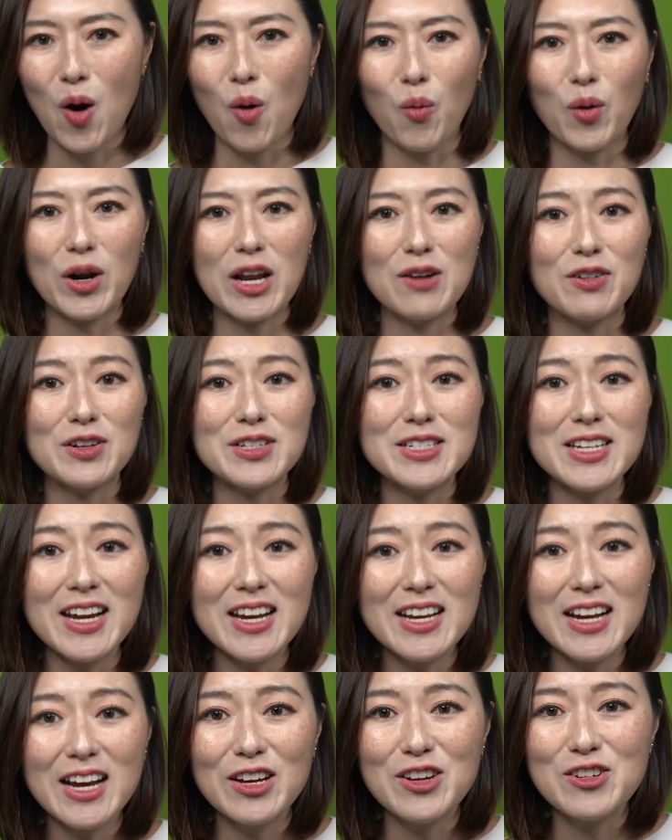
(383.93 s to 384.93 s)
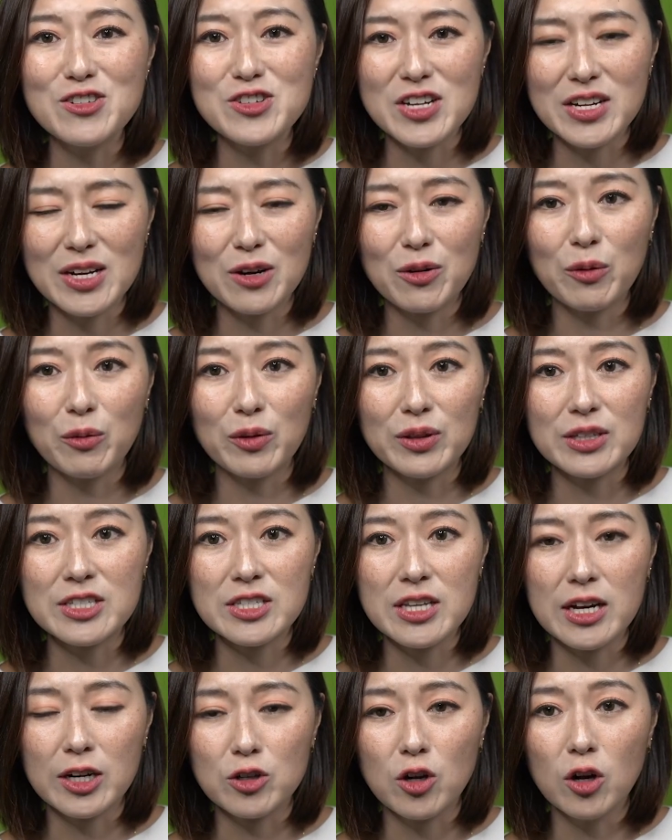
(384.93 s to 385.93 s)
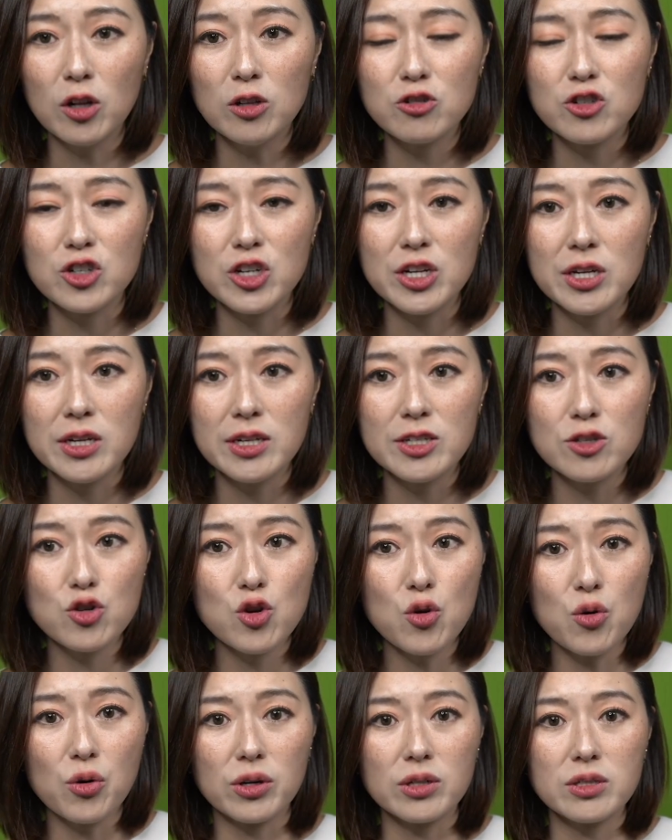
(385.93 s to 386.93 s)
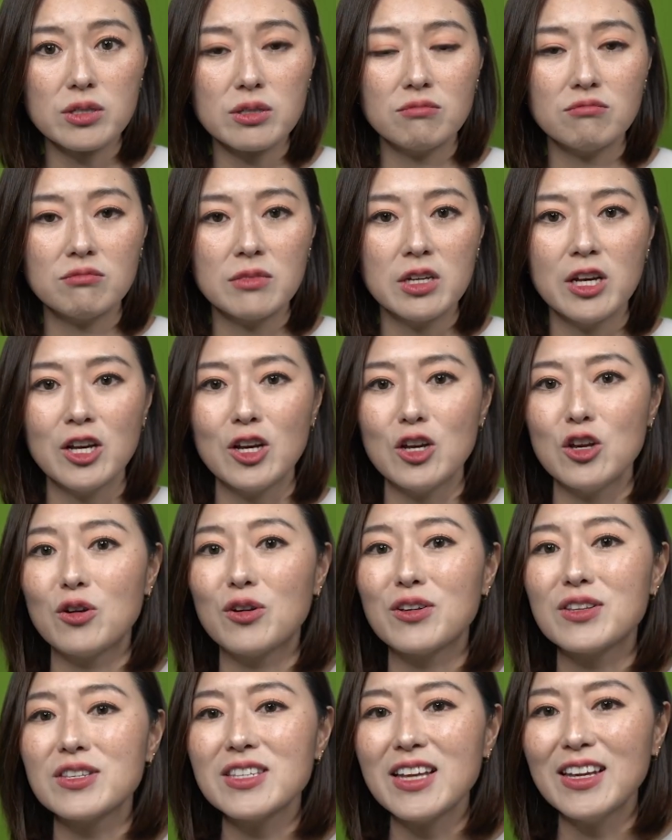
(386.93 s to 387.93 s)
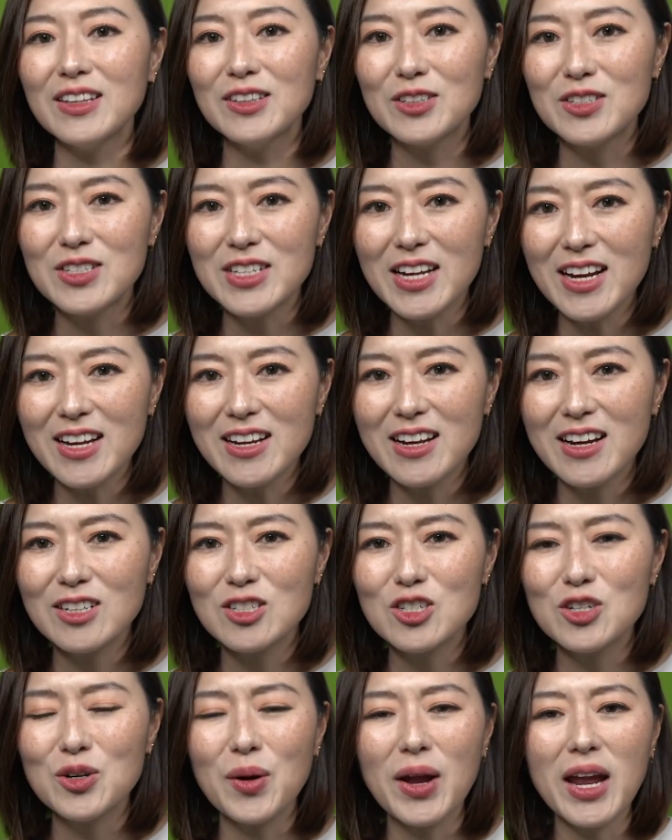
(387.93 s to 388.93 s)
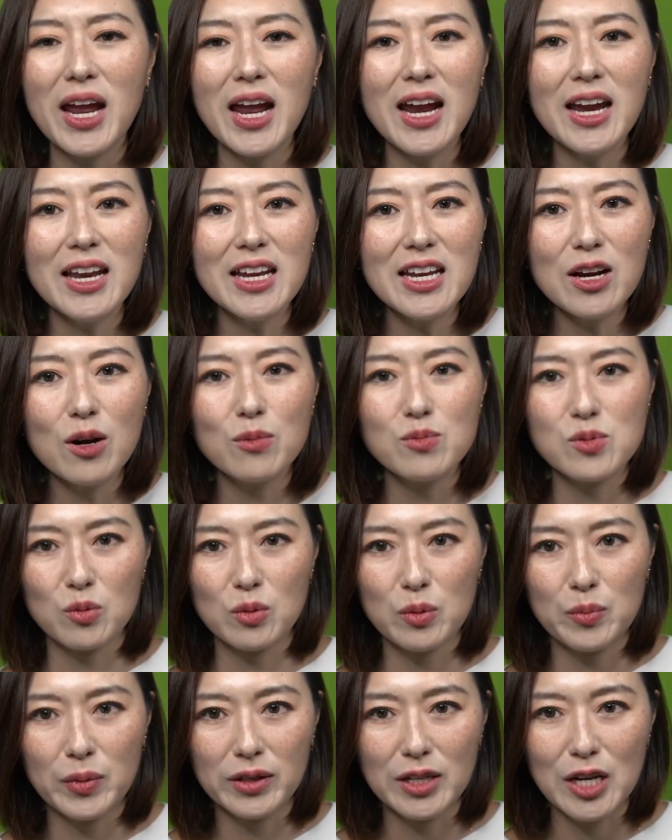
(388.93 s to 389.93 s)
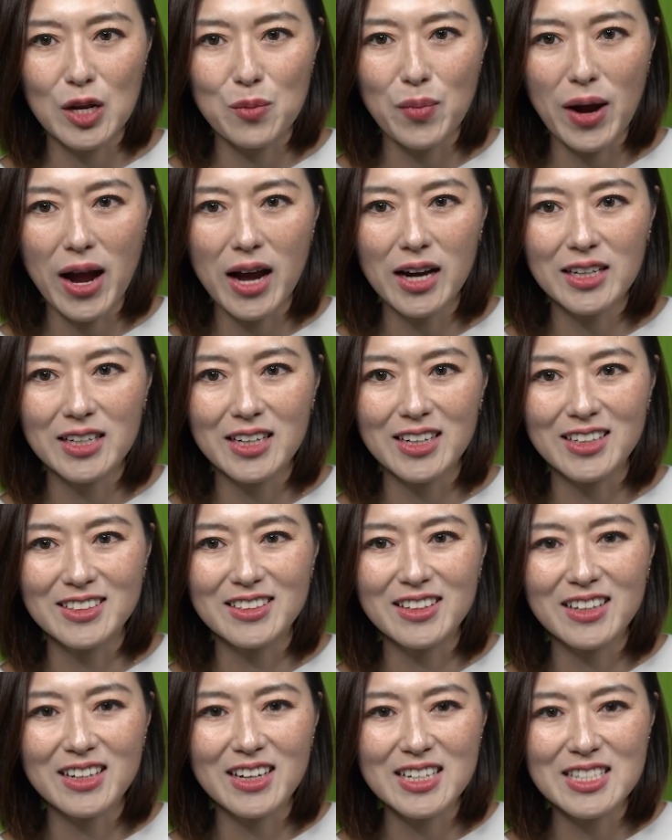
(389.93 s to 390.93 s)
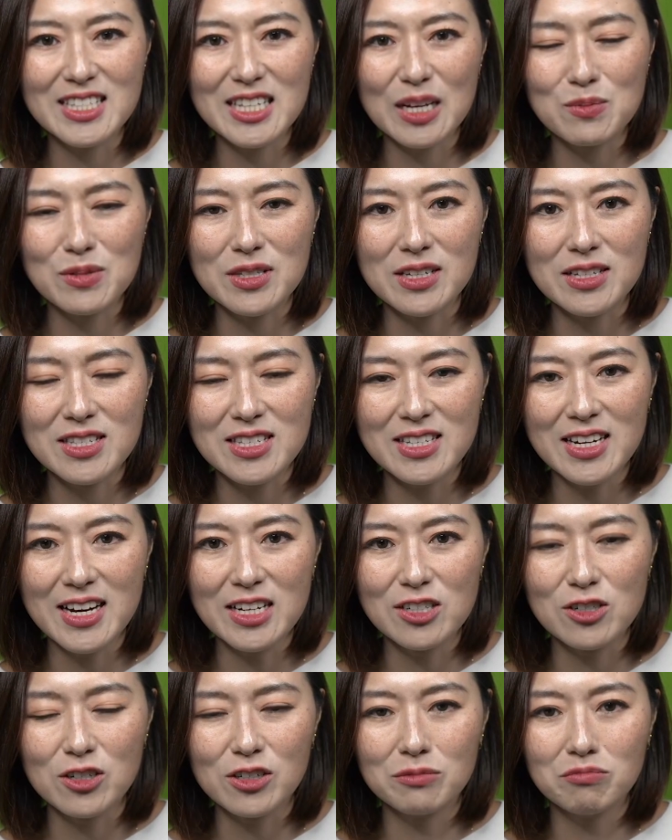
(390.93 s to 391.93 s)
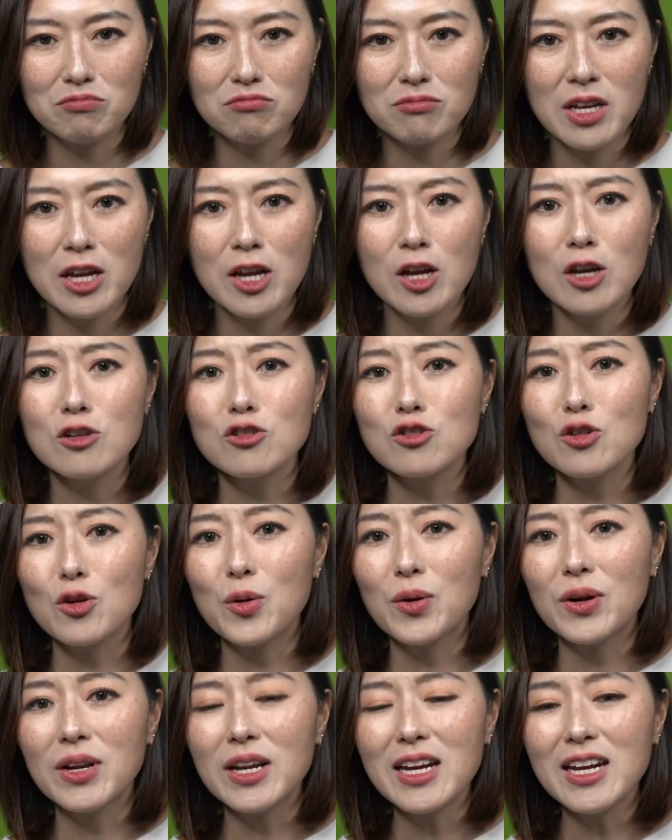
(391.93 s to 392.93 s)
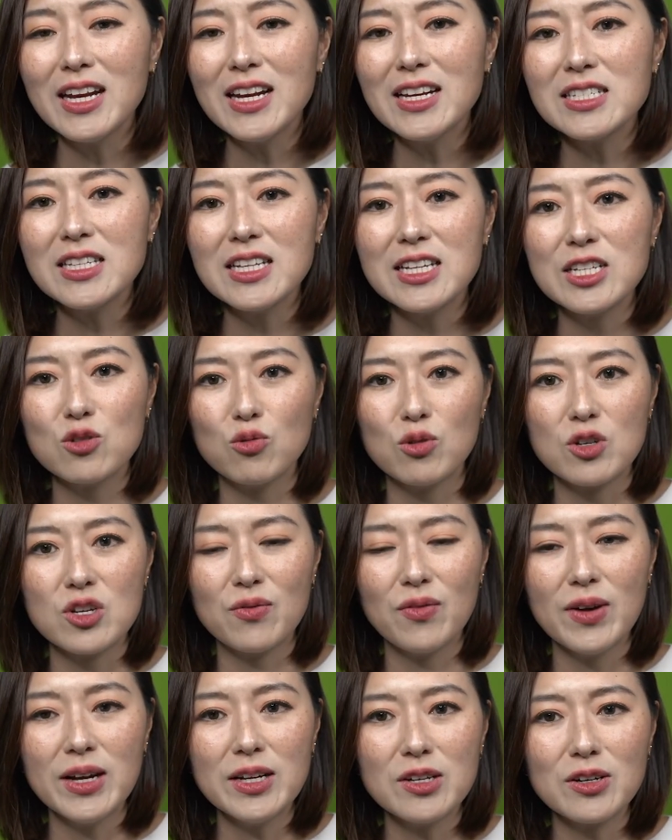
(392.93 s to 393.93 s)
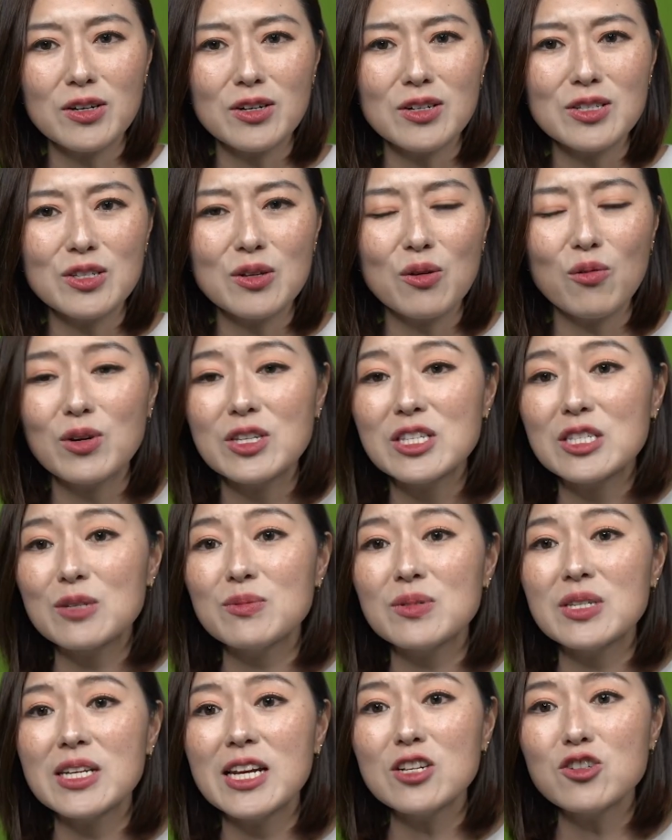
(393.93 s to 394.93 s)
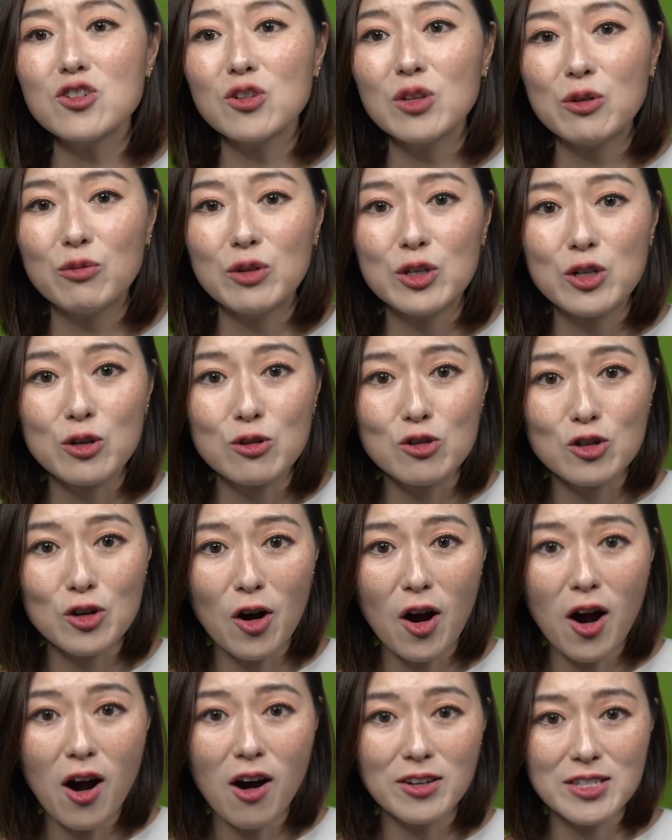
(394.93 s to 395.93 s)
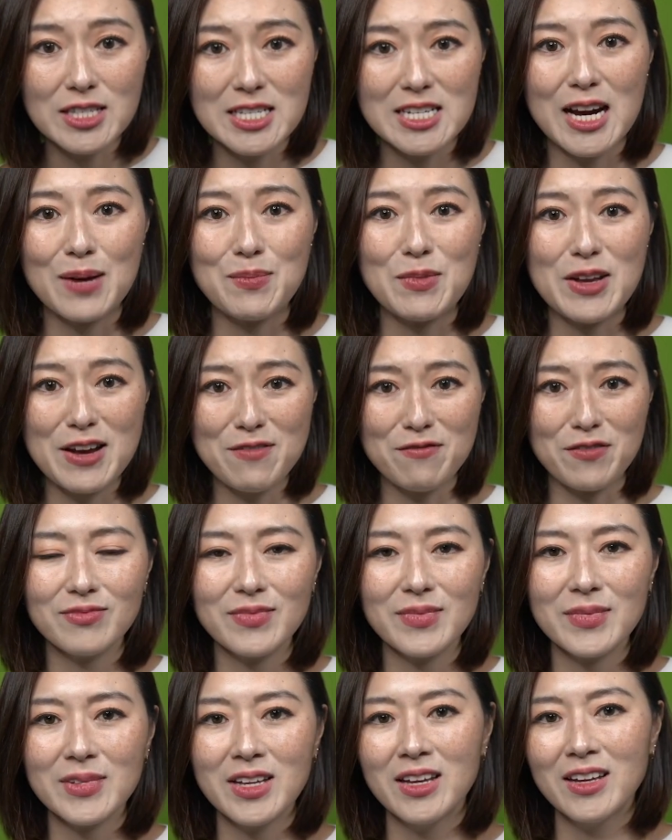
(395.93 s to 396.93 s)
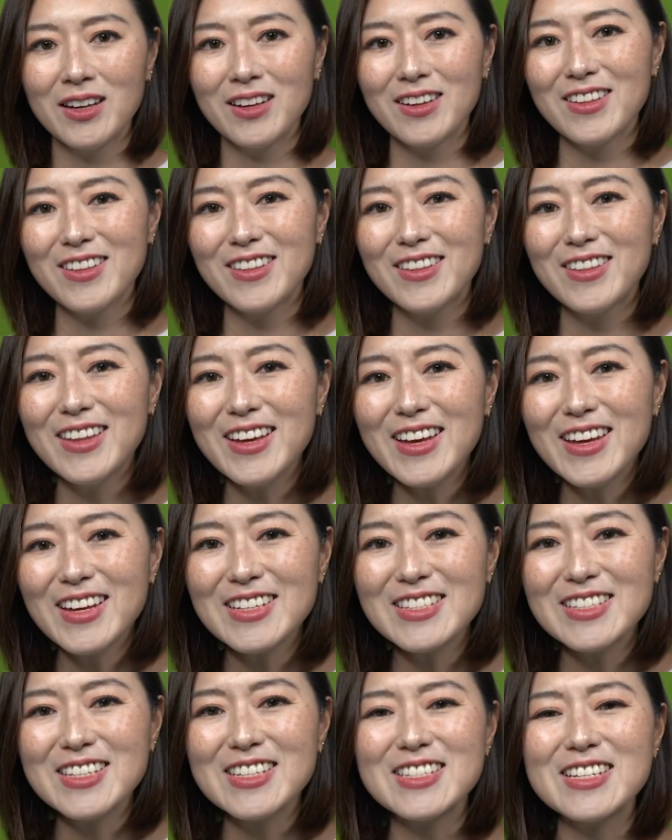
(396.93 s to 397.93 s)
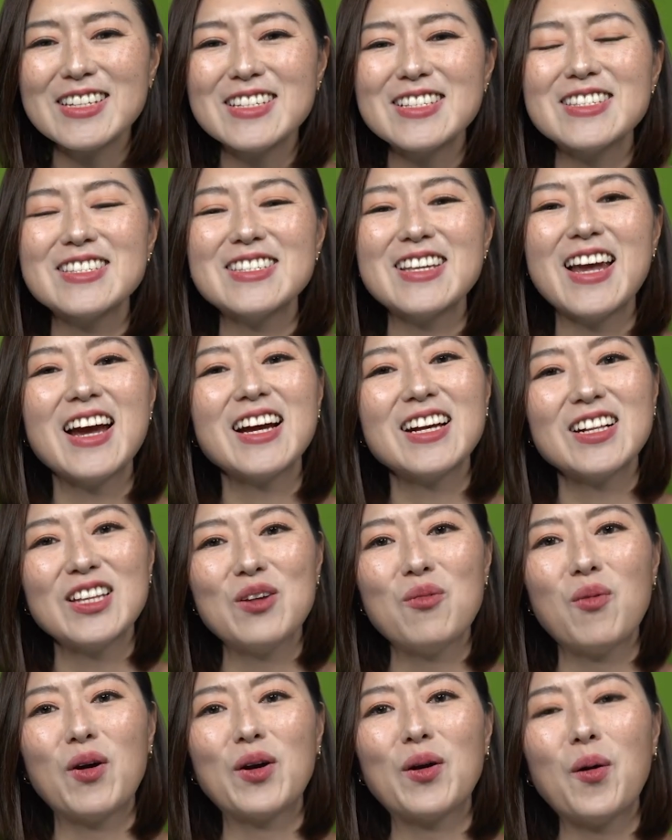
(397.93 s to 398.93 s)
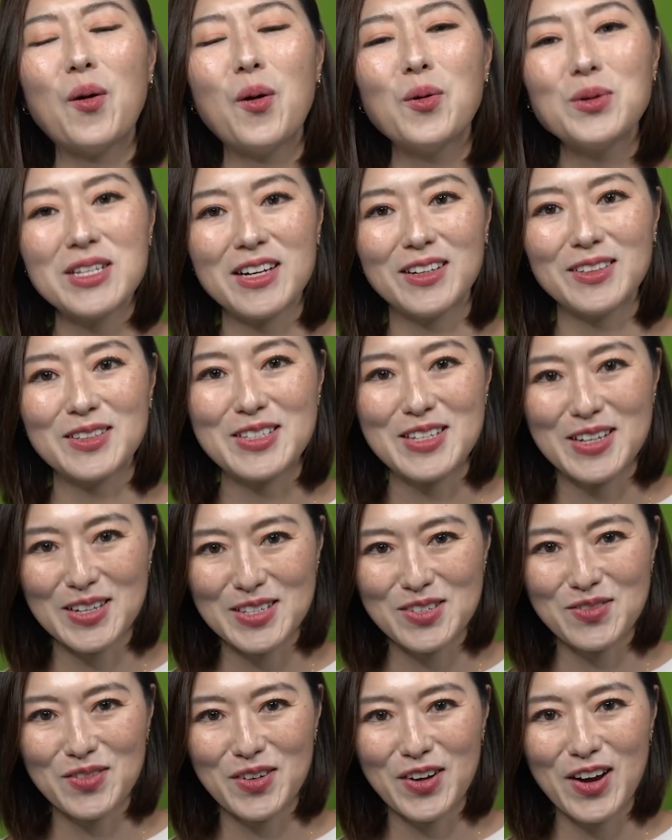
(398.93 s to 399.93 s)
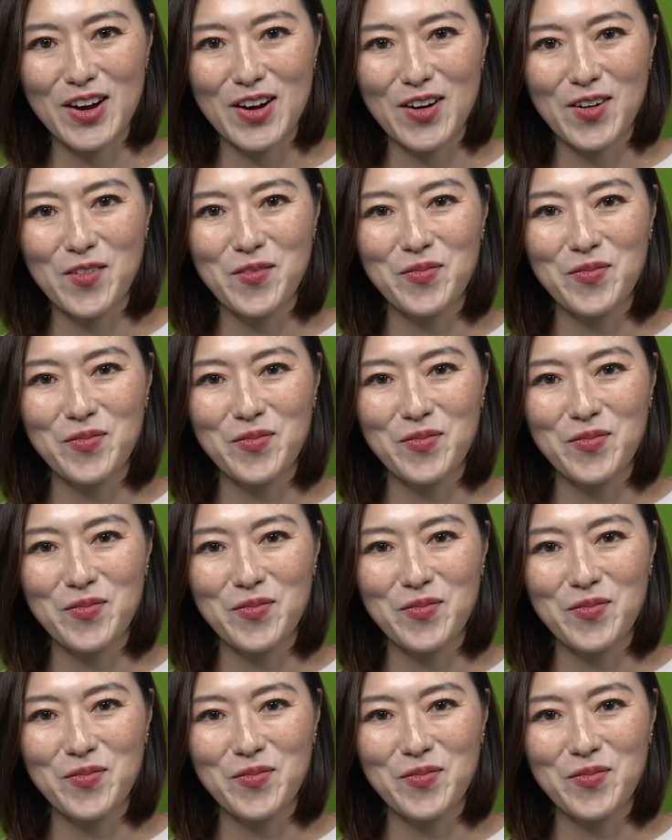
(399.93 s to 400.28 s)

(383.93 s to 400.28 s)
Whatever data you generate with this technology is yours. You could send the data to any observability backend that accepts this standard. So you could easily switch vendors with substantially reduced cost, time, and effort. This is exactly what OTel does for you.